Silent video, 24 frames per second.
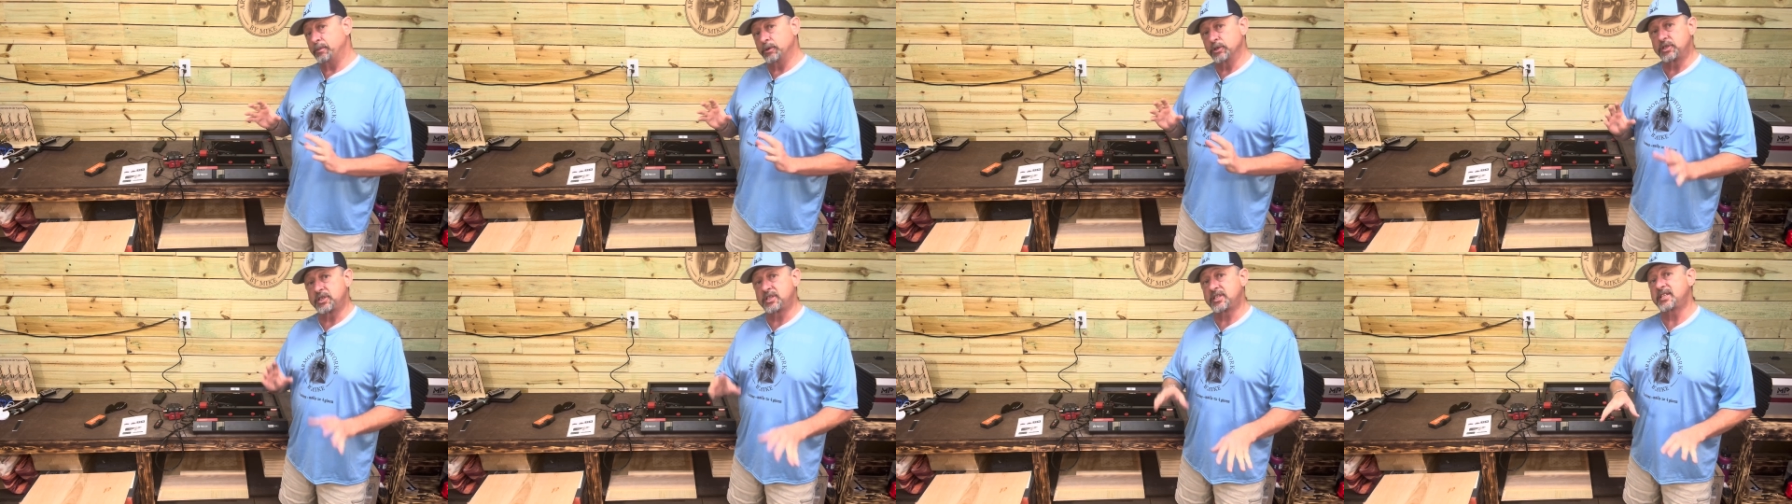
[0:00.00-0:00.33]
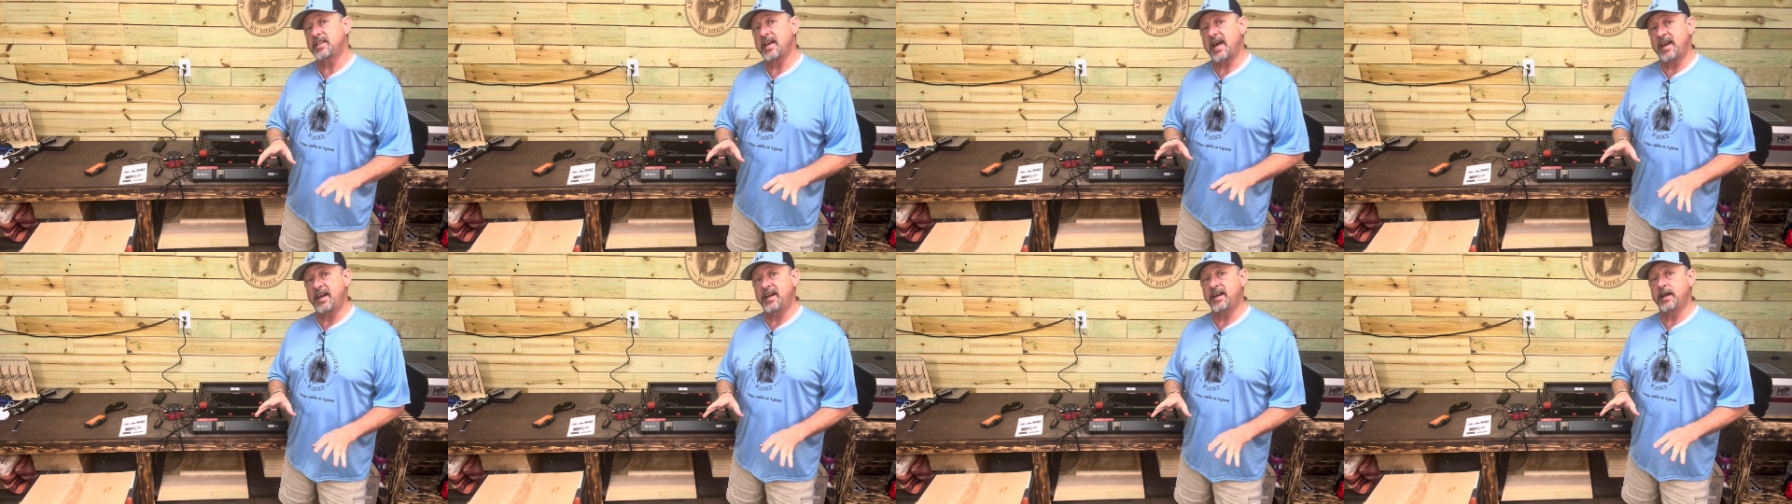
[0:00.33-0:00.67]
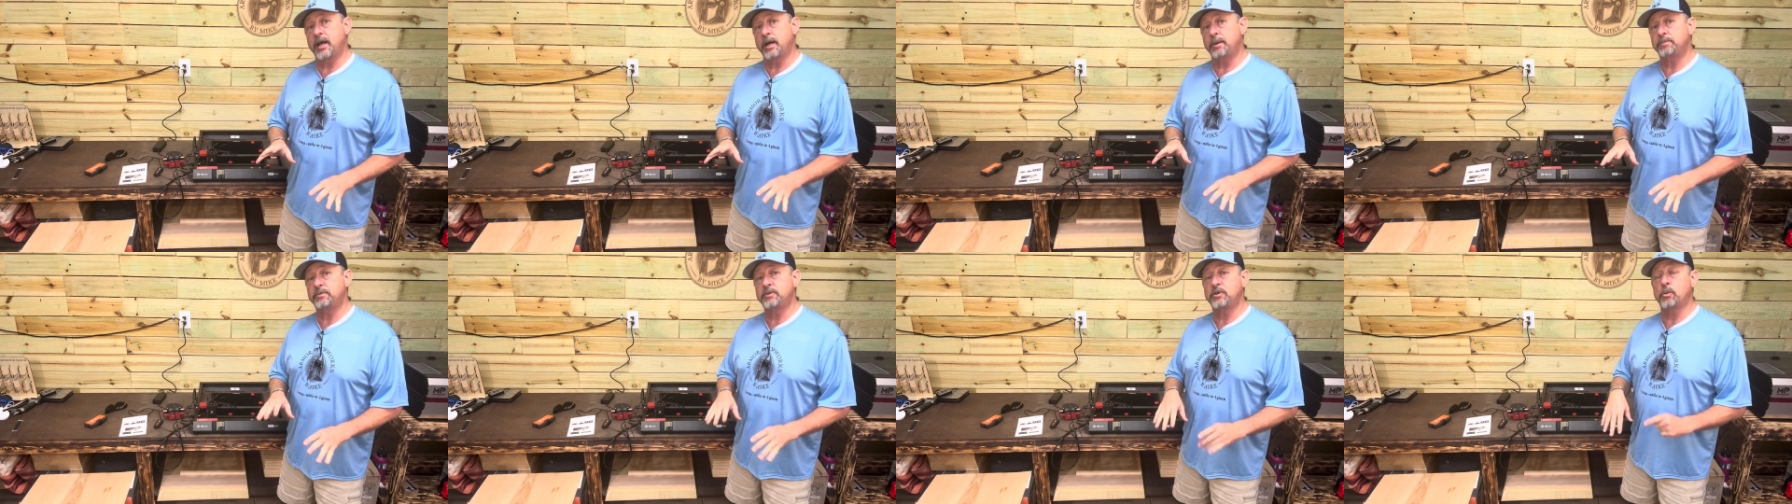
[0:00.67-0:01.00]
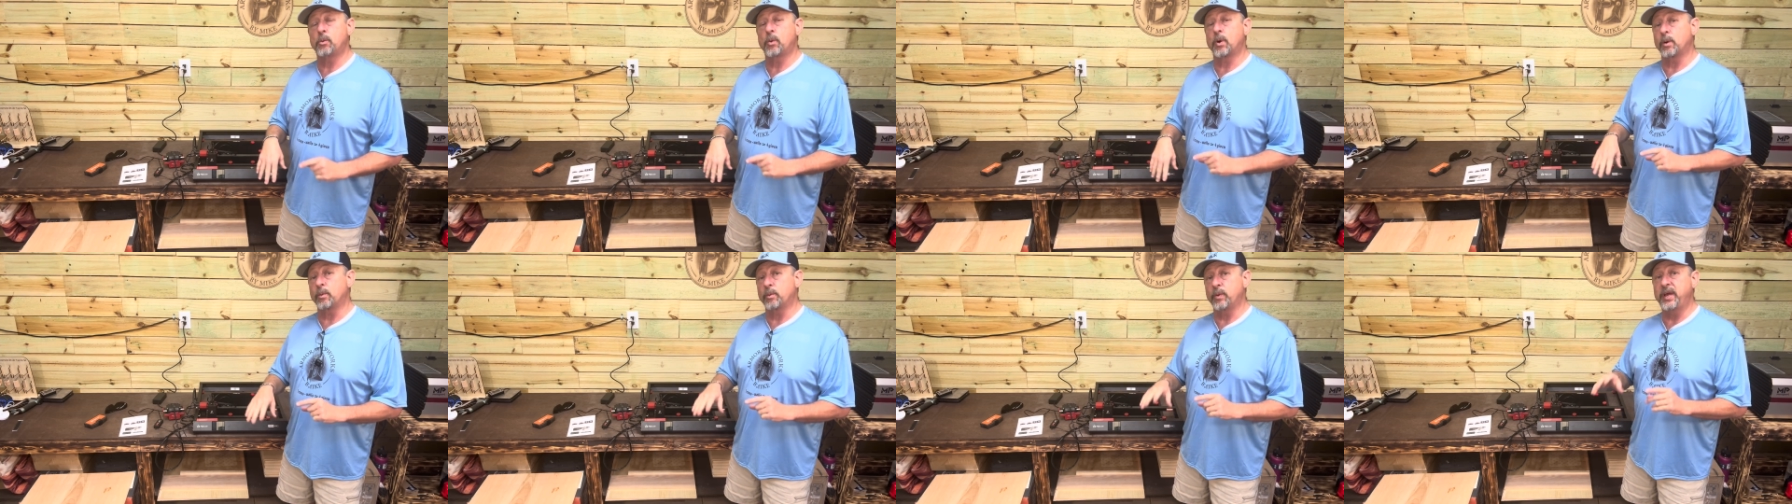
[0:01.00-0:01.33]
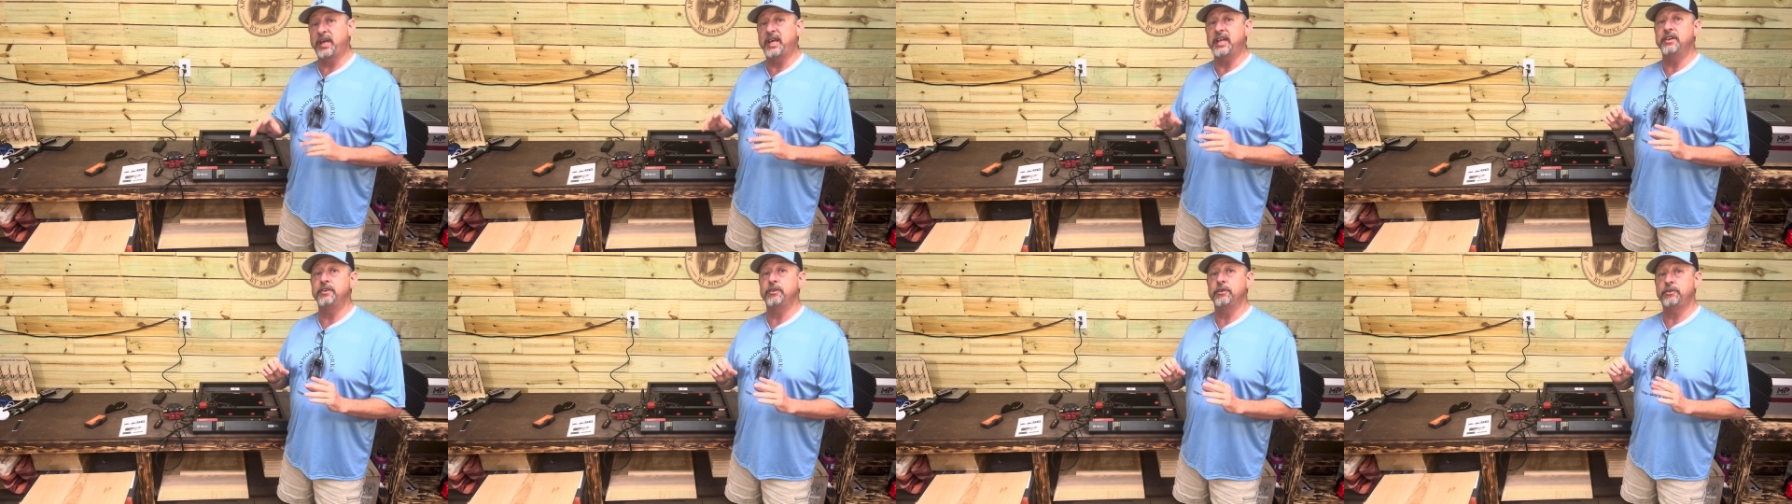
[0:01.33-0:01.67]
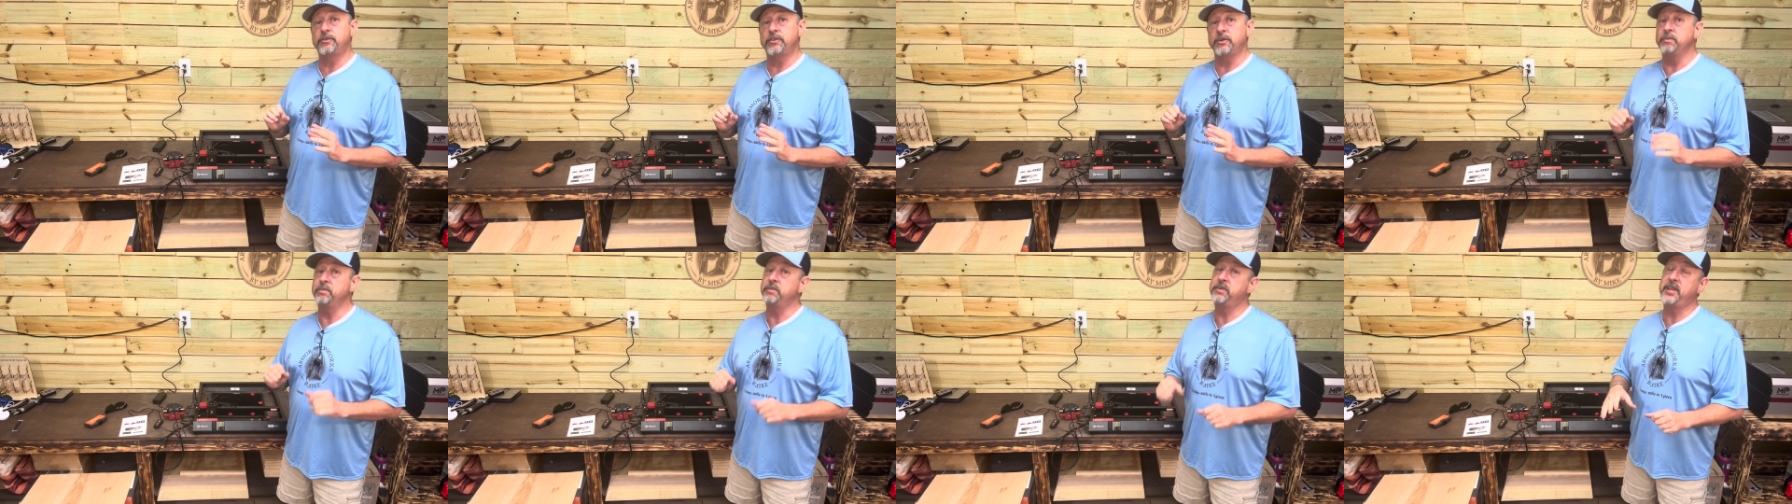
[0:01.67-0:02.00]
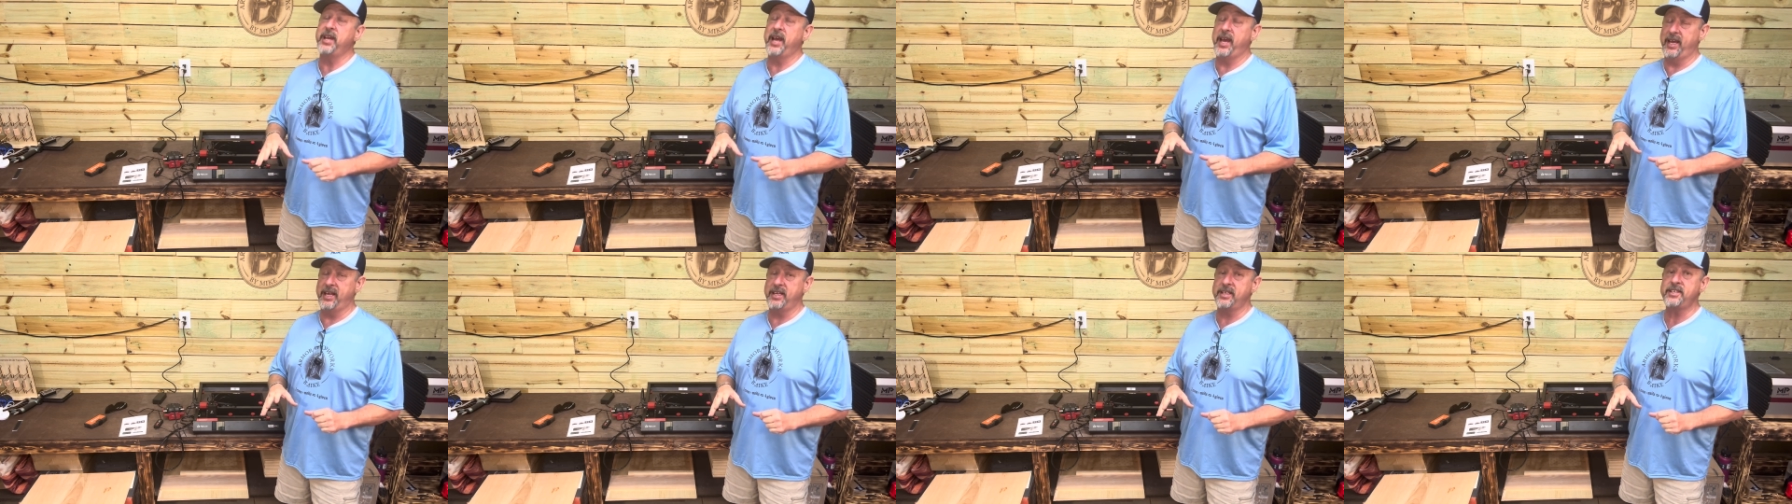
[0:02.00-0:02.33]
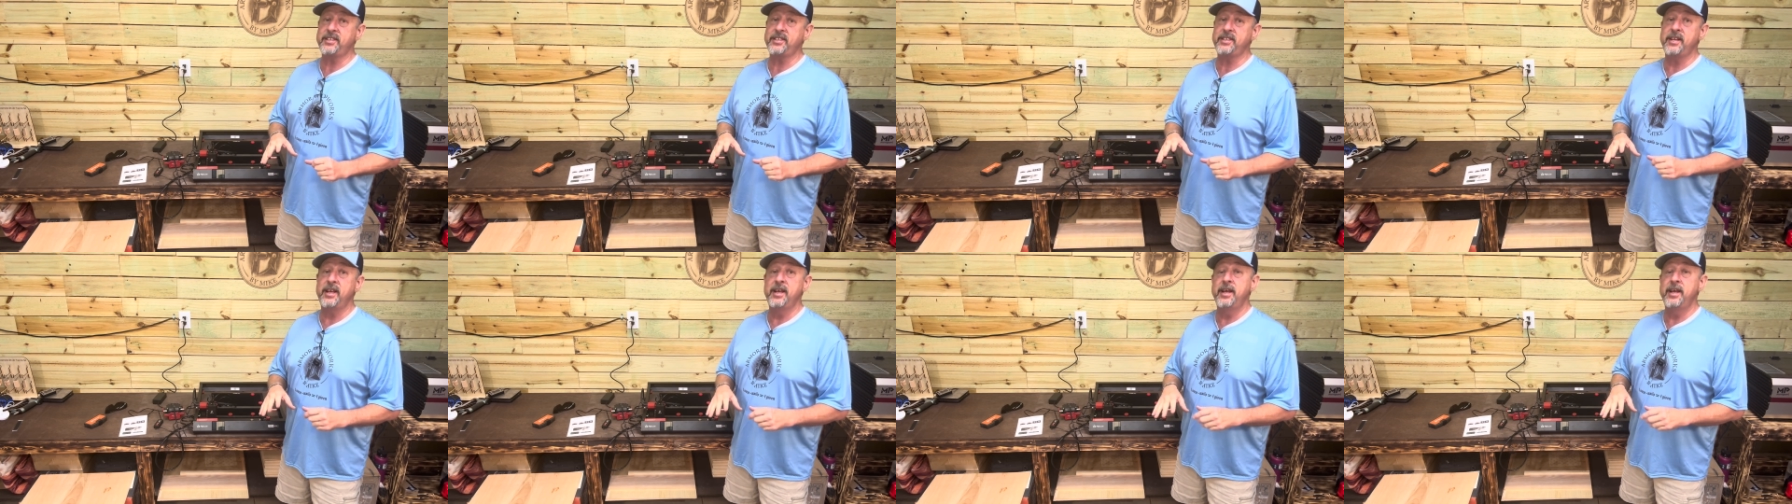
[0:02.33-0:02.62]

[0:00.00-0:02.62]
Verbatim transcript: going to set it up to where we can do some tests